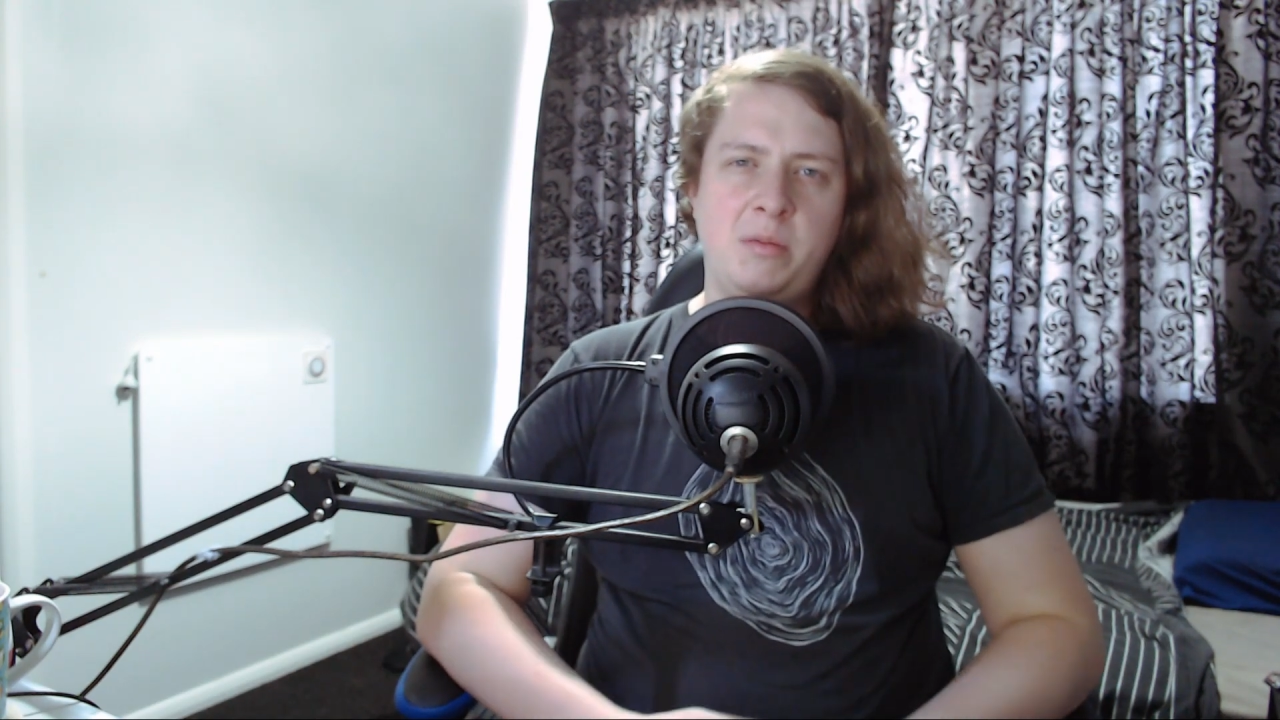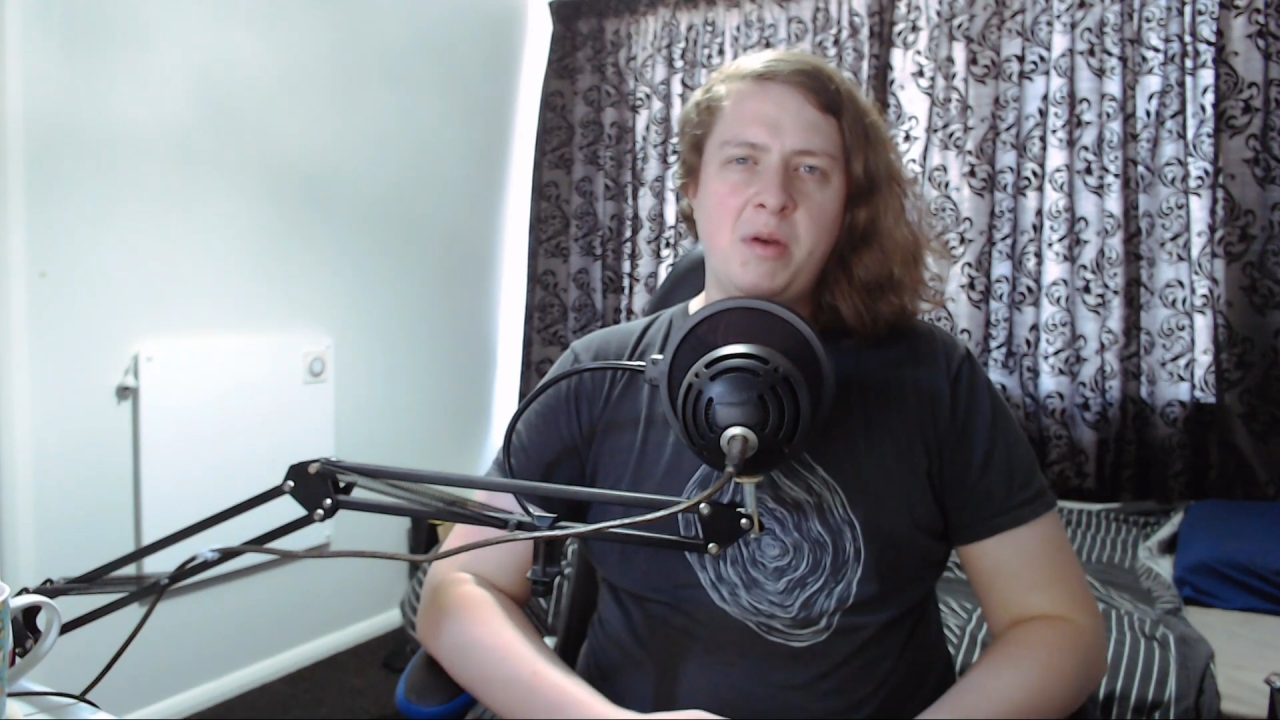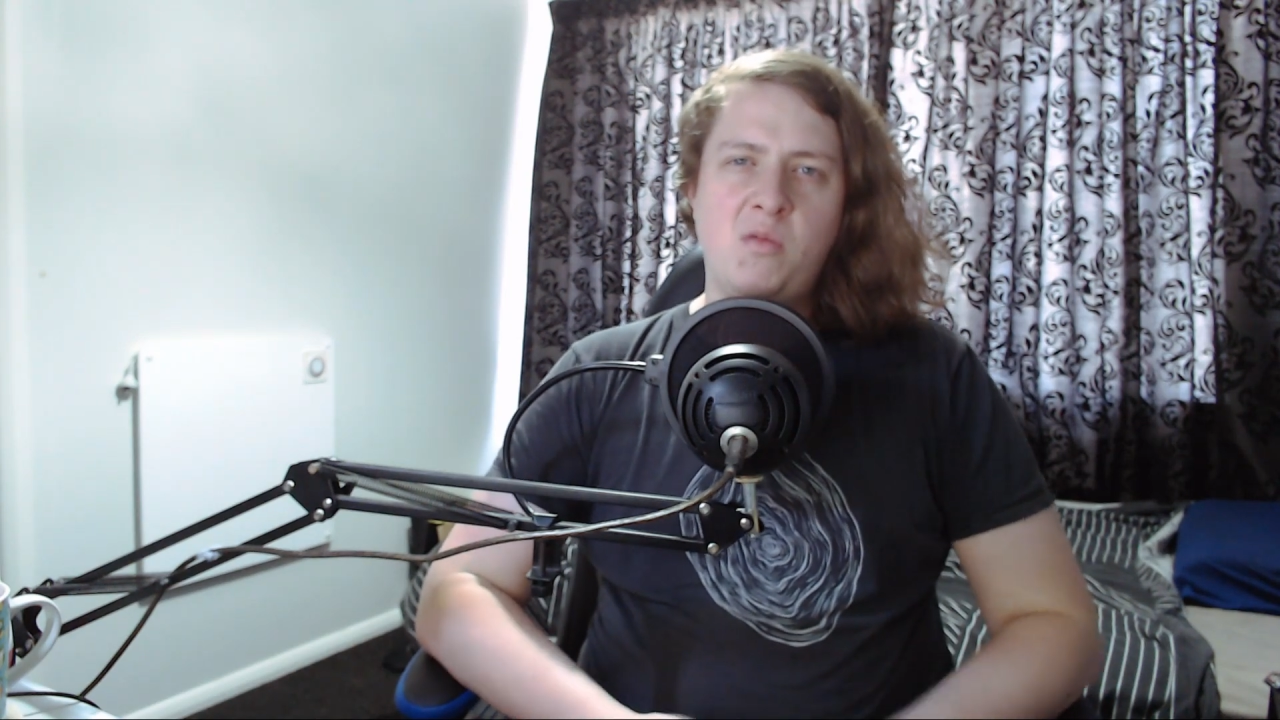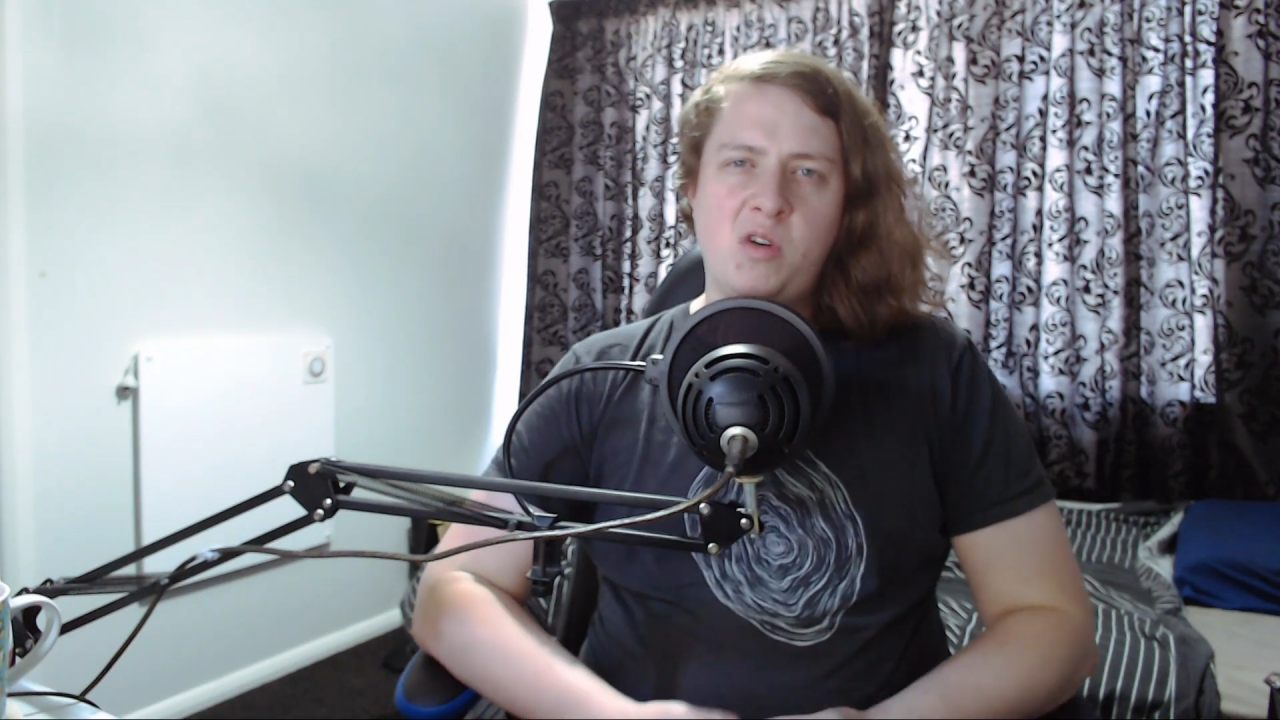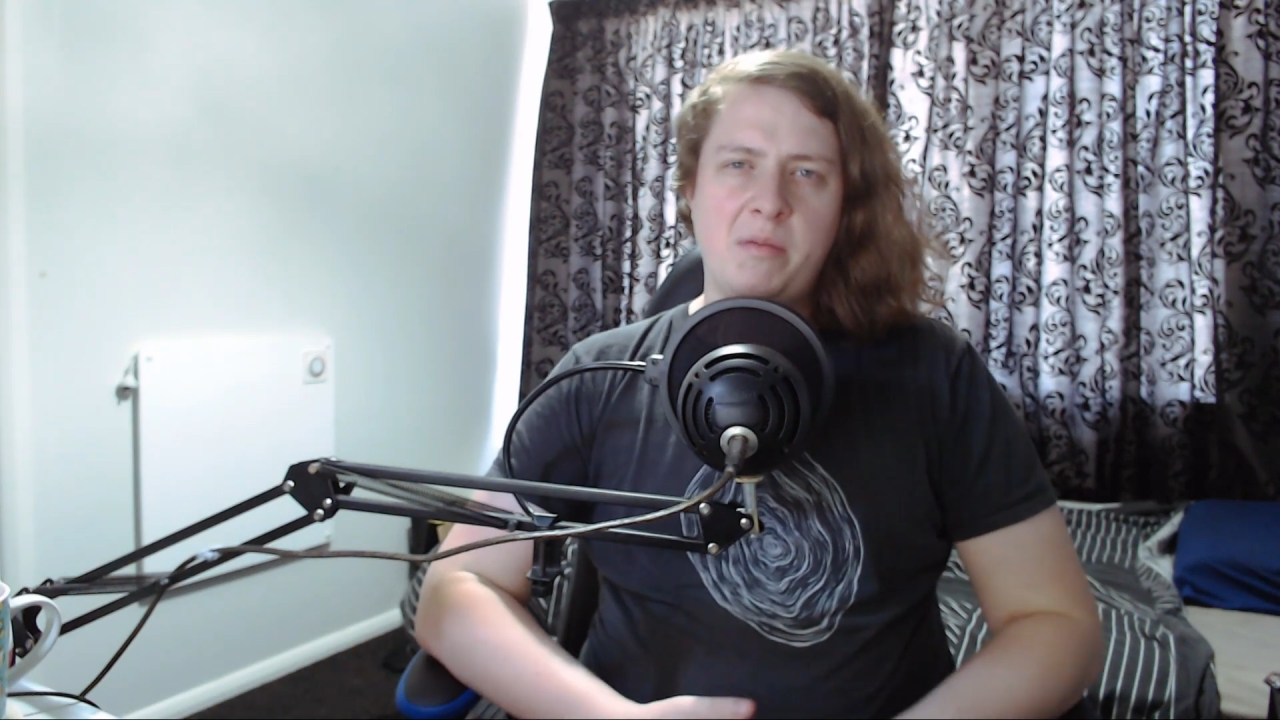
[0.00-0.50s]

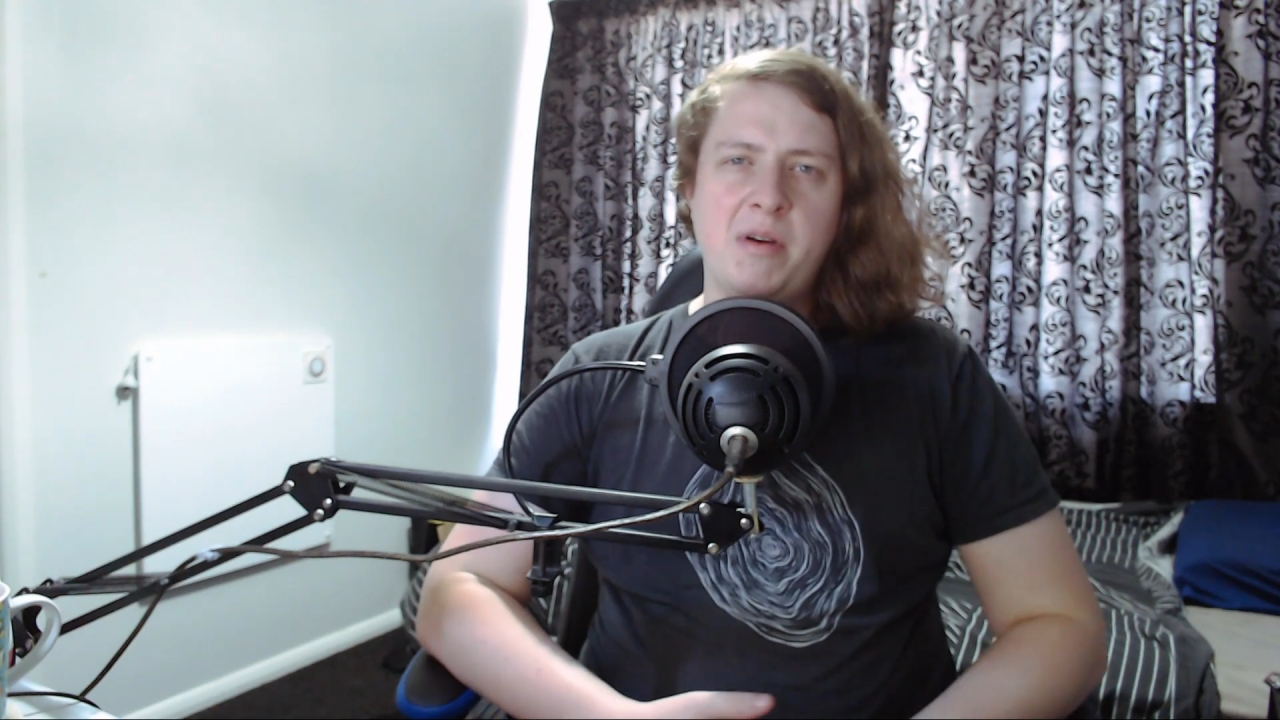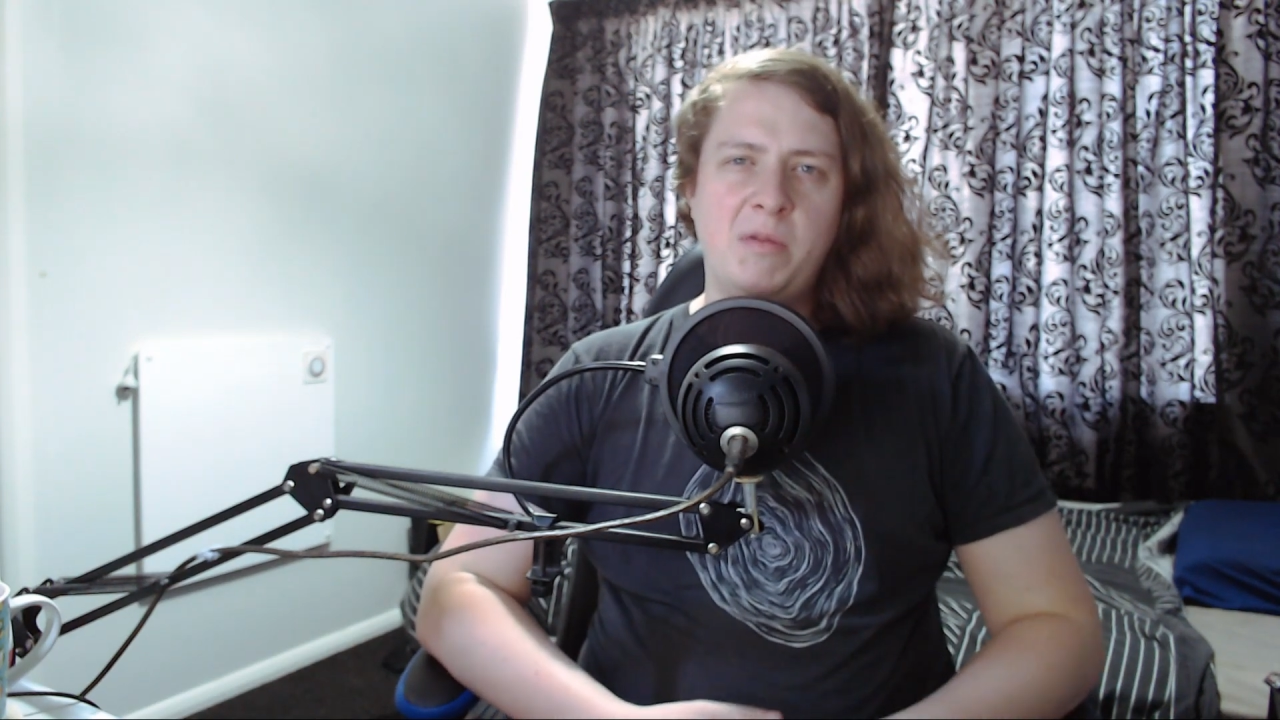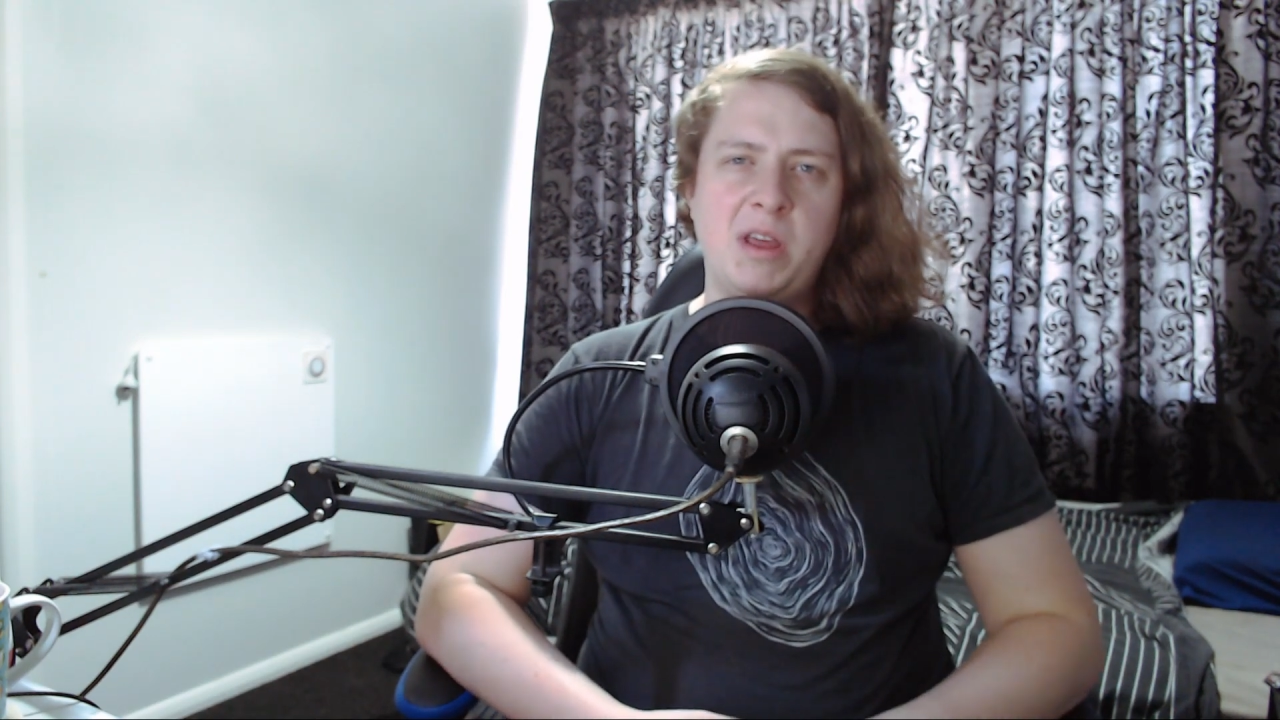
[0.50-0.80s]
bit more about